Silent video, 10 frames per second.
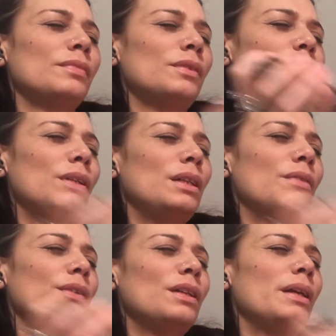With your
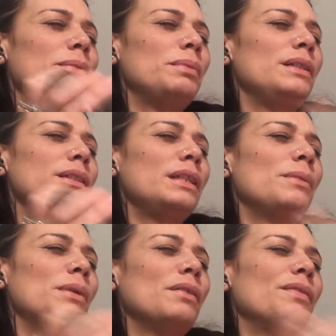love and your light, please
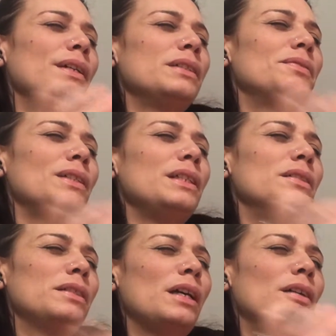give me advice for
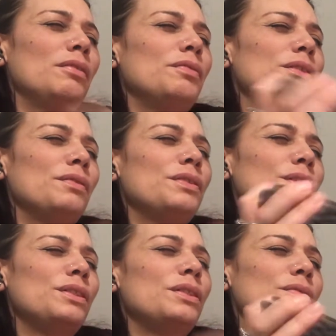Leo's health from the
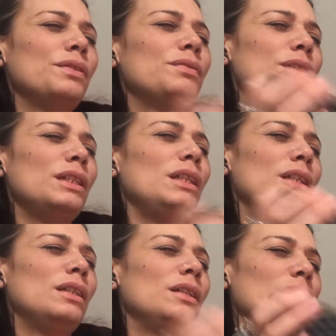1st to the
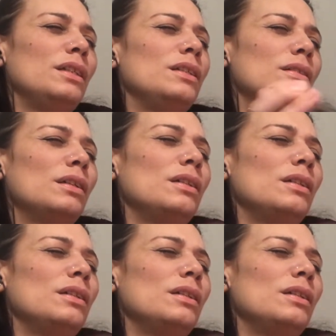15th.